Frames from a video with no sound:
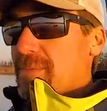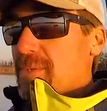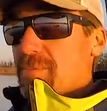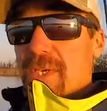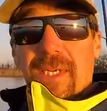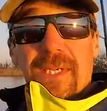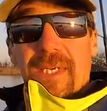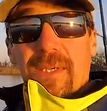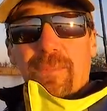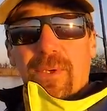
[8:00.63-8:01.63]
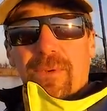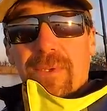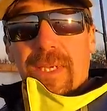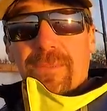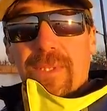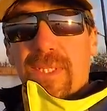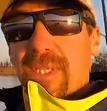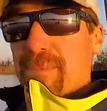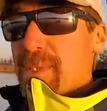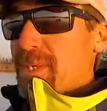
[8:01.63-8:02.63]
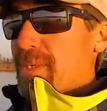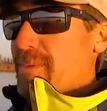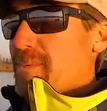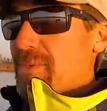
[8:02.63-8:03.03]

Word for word: So if you got any input on that, please let me know.